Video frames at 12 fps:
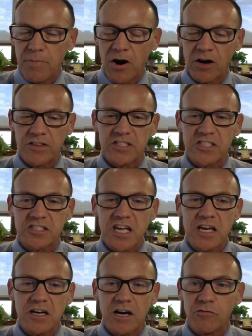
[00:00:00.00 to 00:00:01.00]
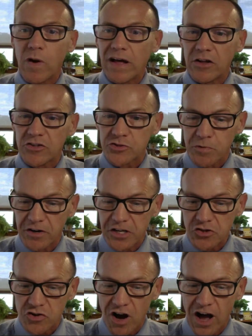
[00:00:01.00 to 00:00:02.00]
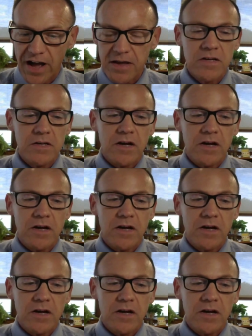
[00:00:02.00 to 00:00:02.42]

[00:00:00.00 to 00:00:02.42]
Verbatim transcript: part of the state of wells running dry.